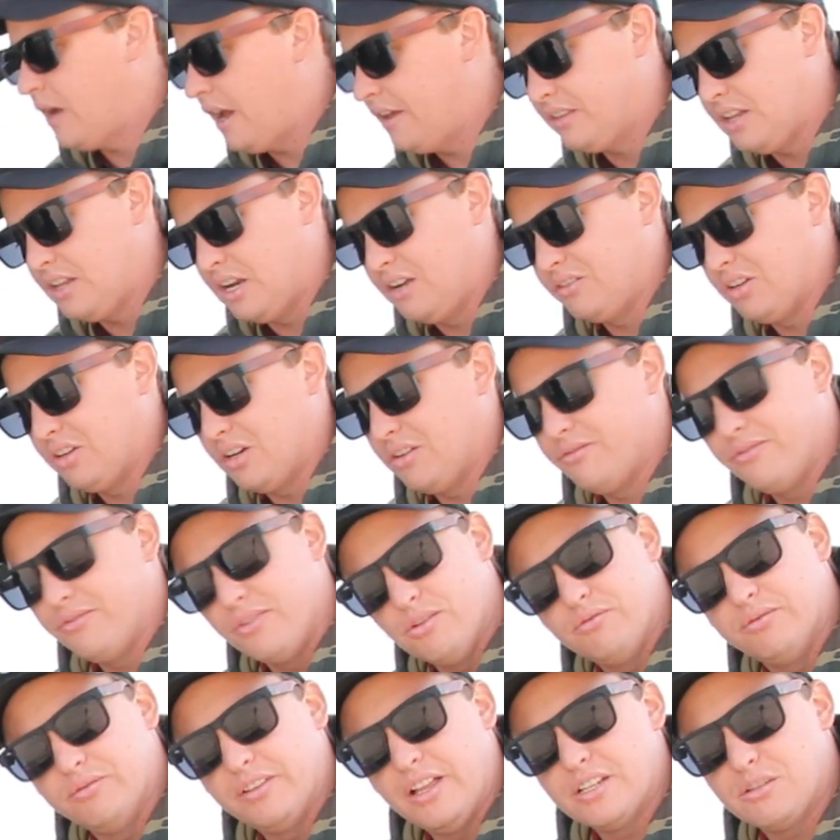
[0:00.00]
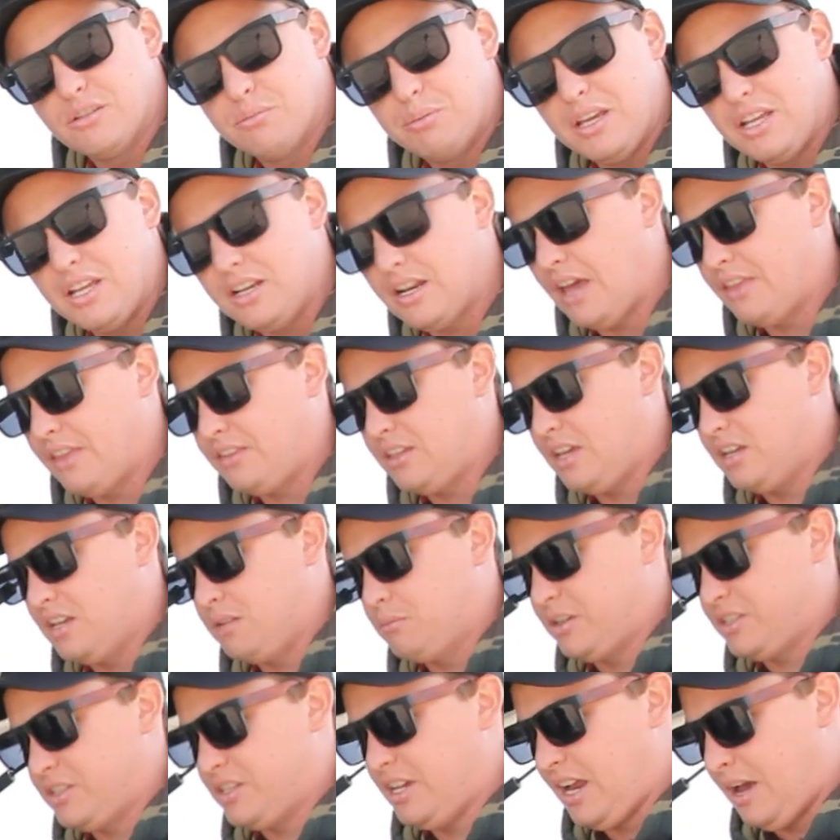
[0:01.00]
and then I've got a full-fledged bin at the end of
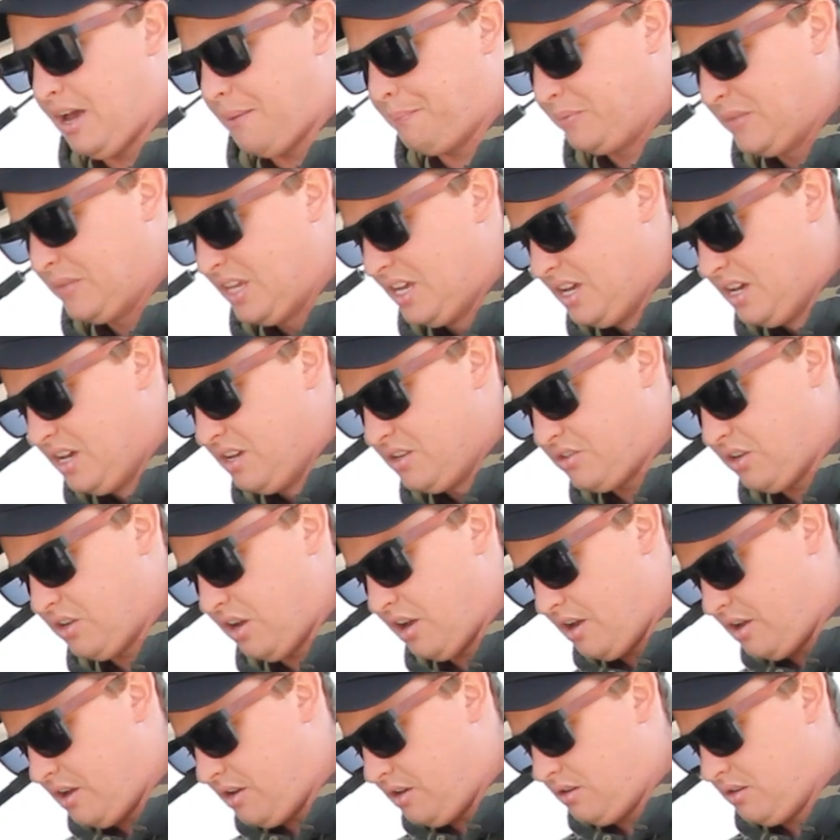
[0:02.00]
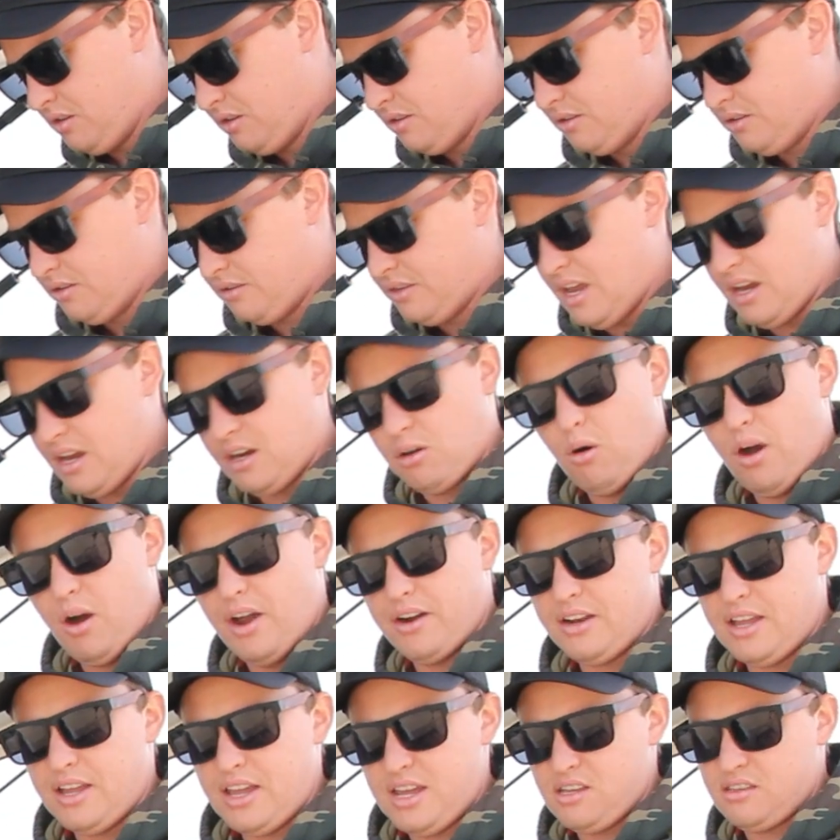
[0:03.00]
my setup. So they're
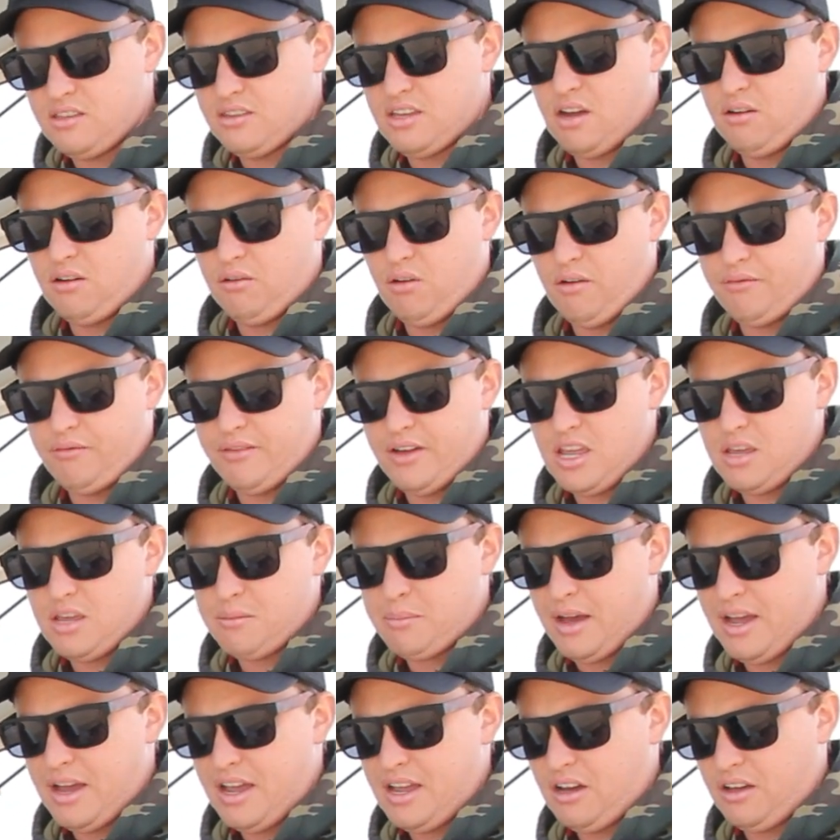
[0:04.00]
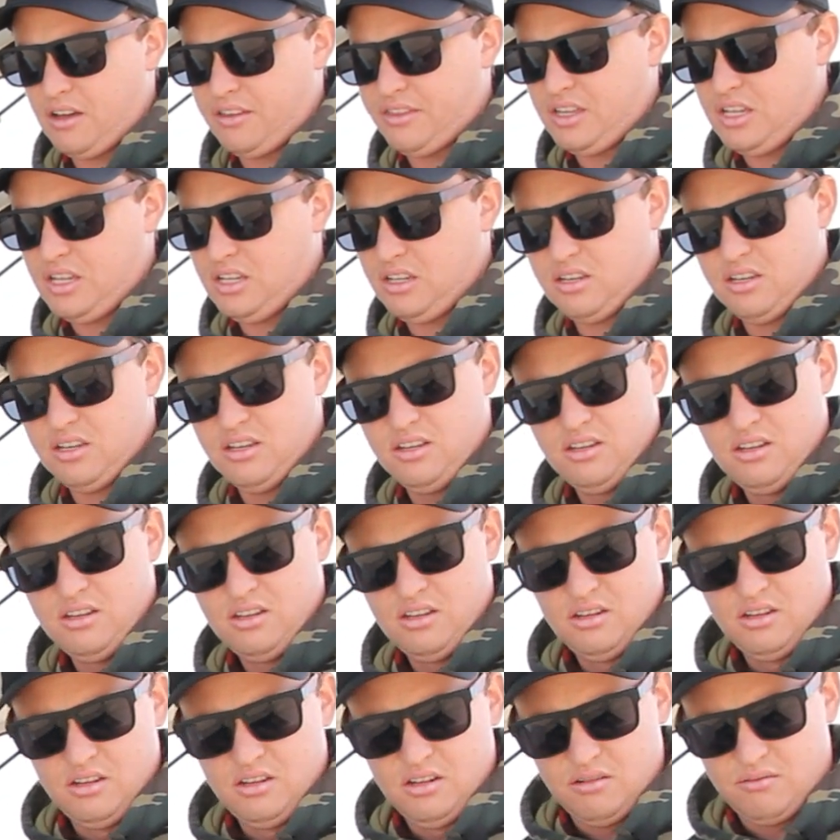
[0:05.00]
quite neat. They're off eBay. I think
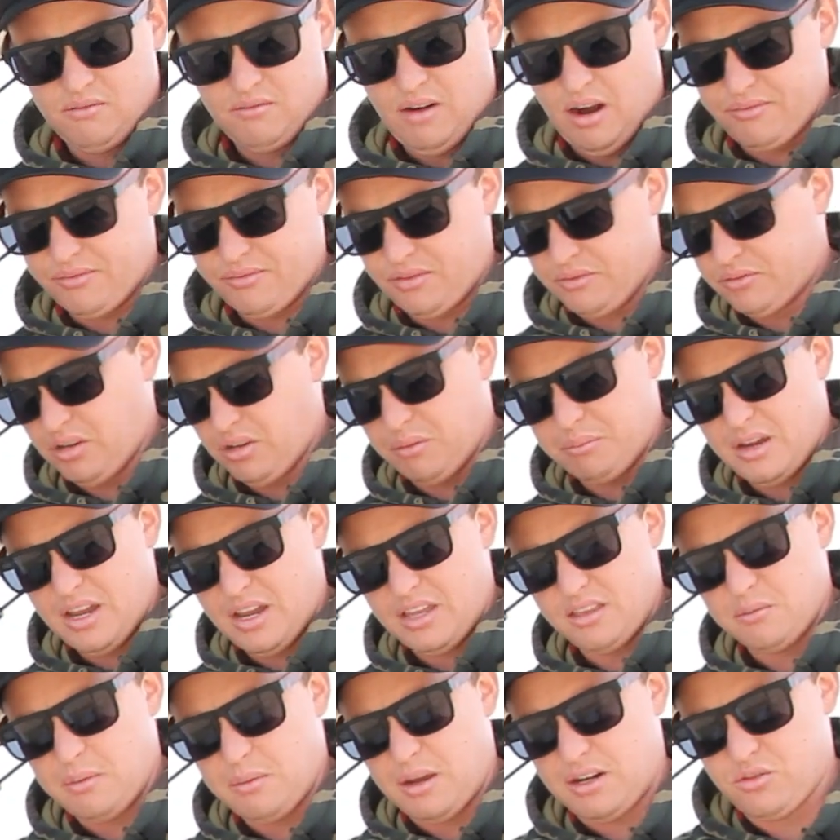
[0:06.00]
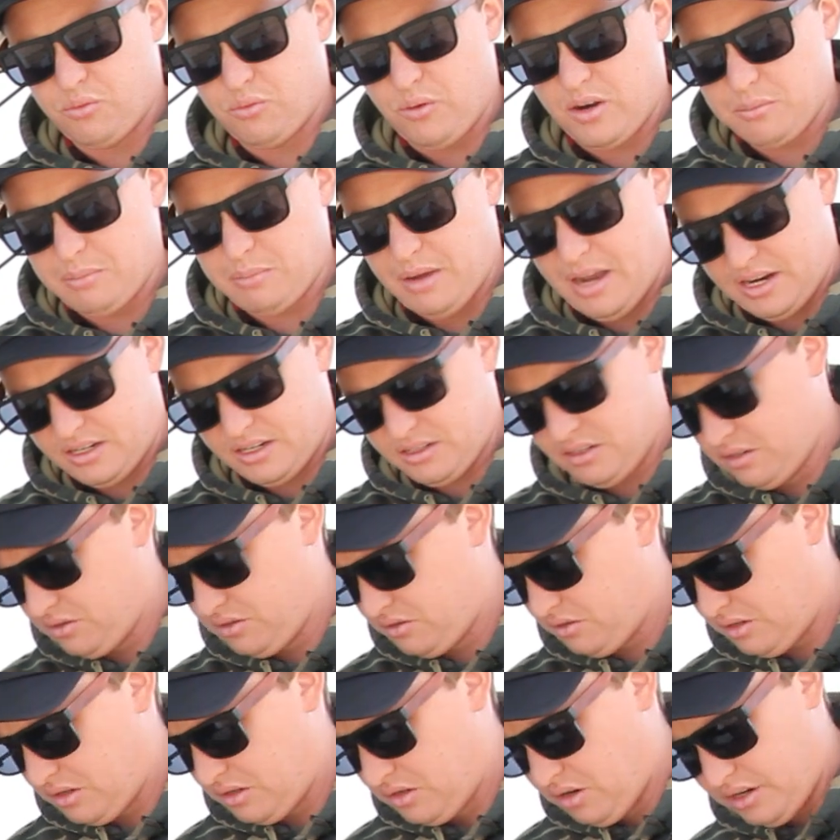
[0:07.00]
roughly off the top of my head they're about 20 bucks,
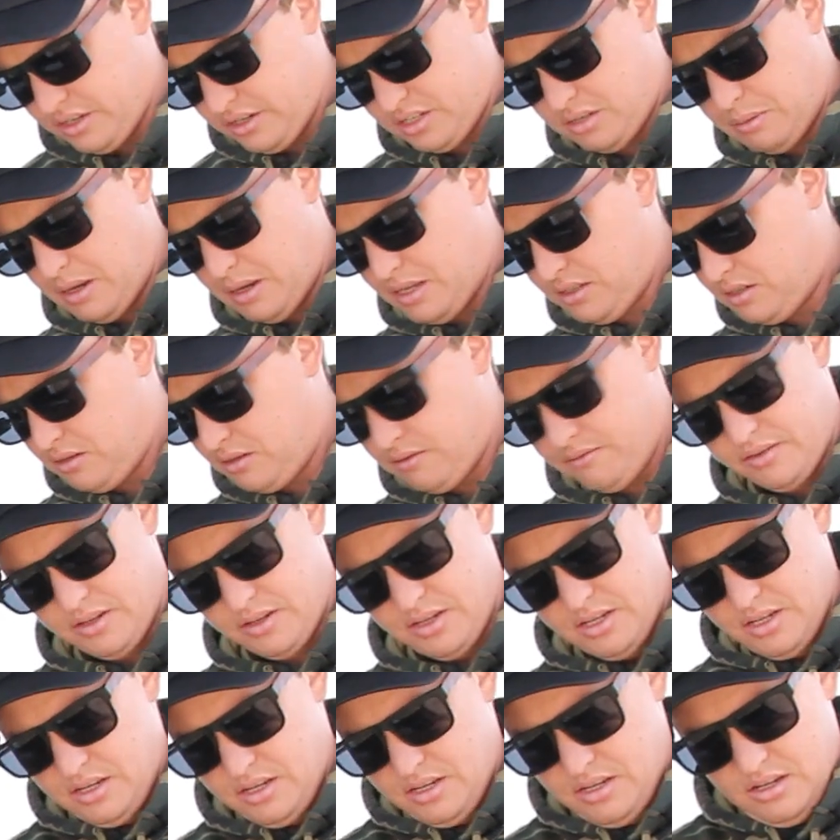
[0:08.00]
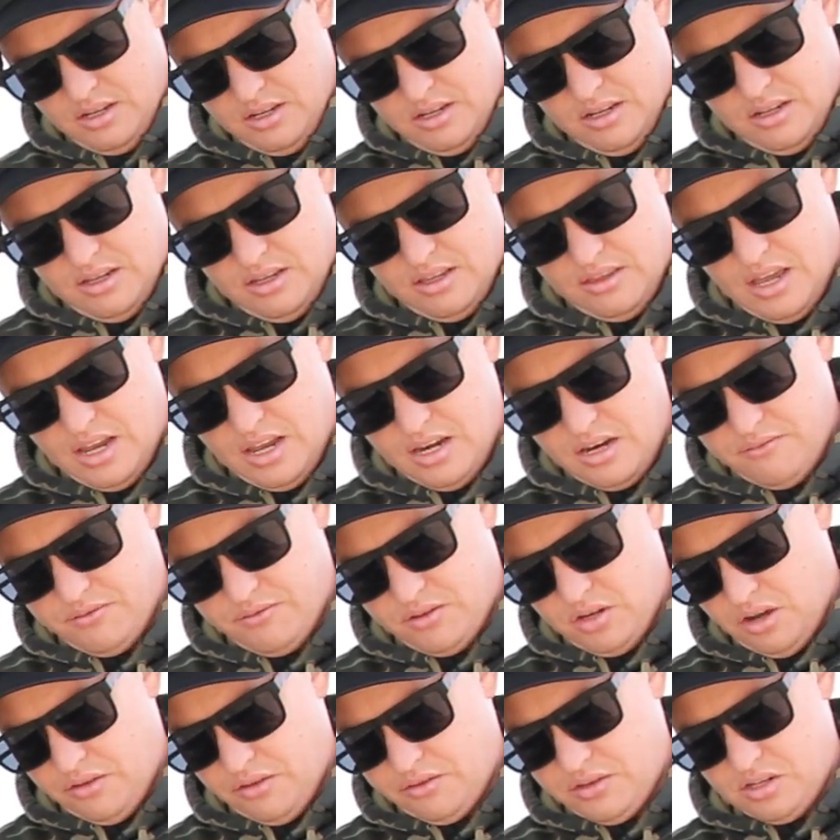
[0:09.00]
so they're not expensive. Then you've
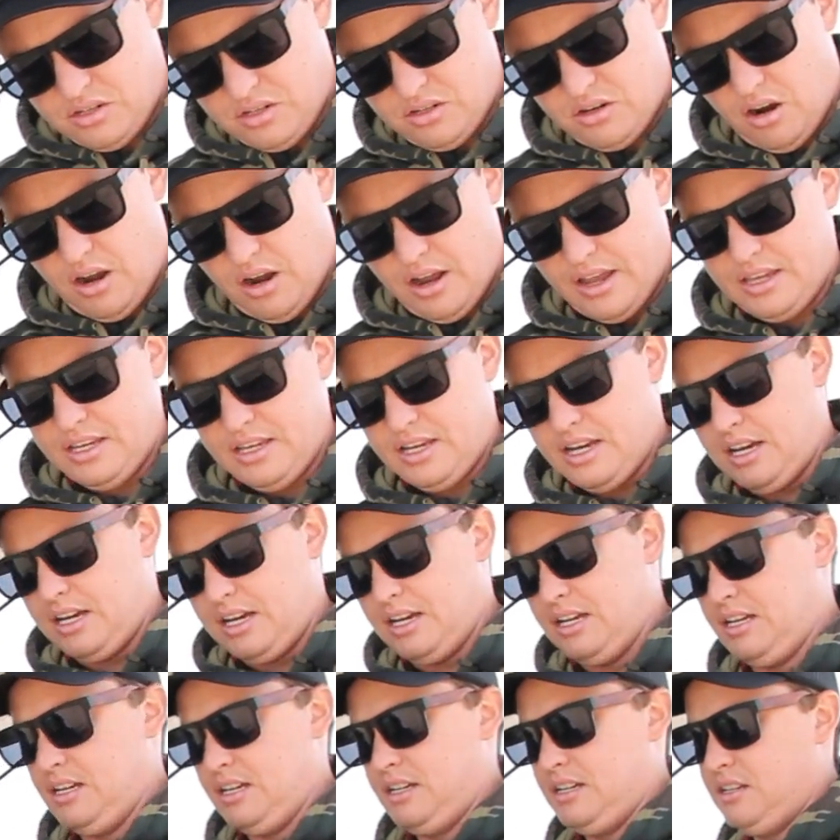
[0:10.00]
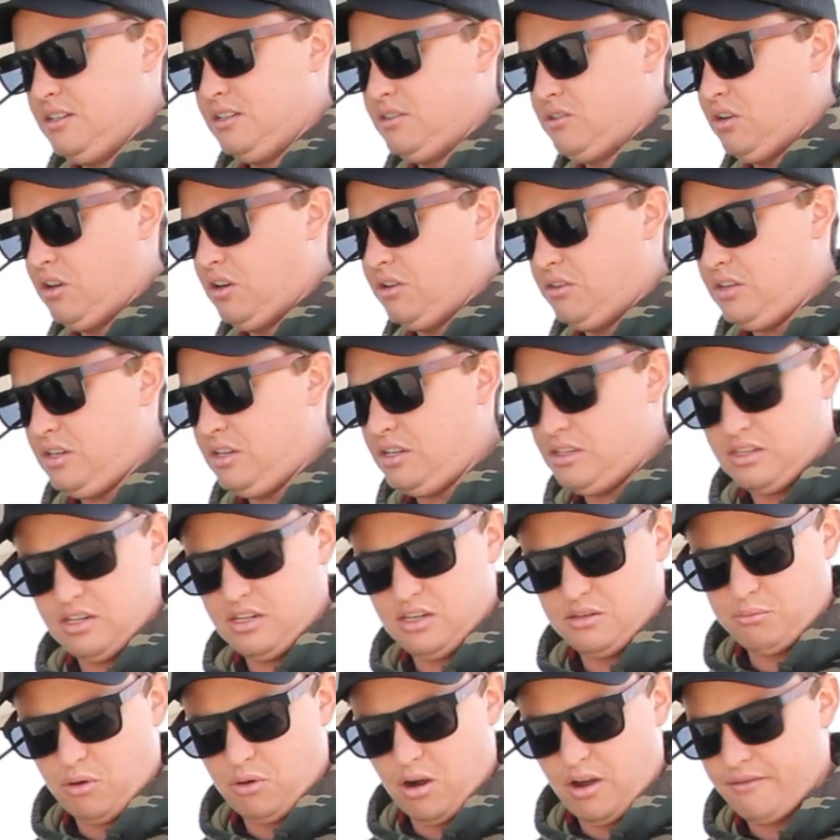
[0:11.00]
got this guy here. So this
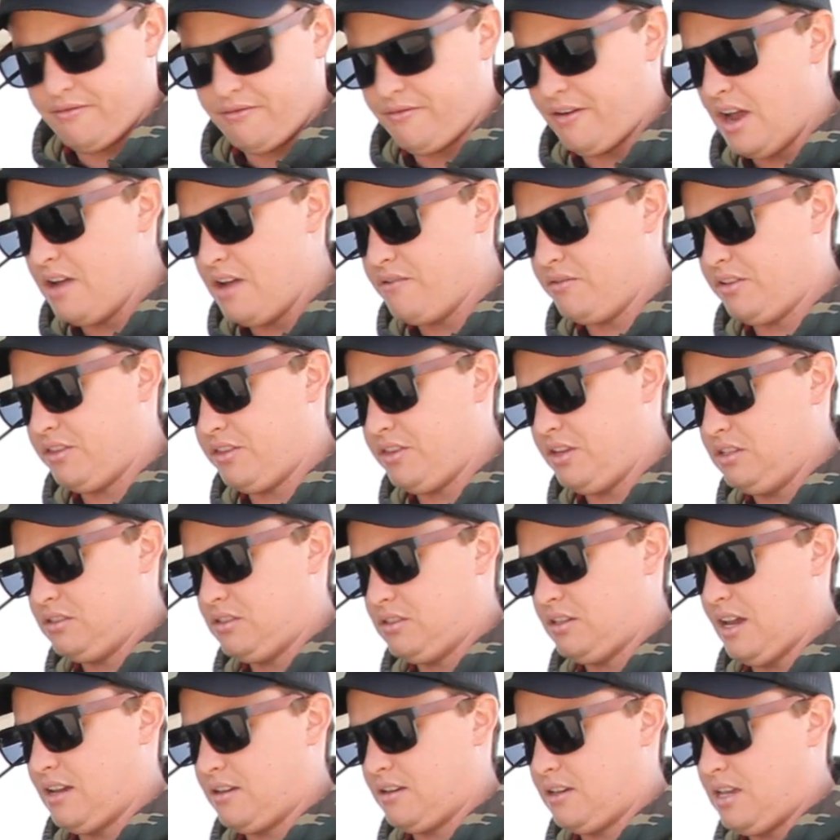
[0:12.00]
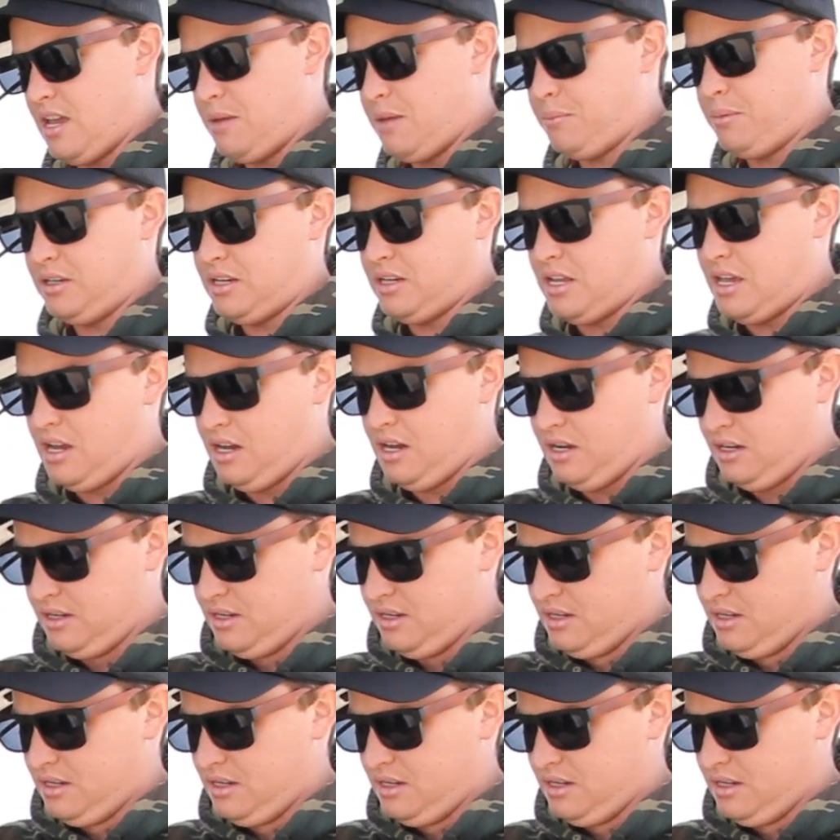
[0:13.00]
is my favorite thing to take camping now,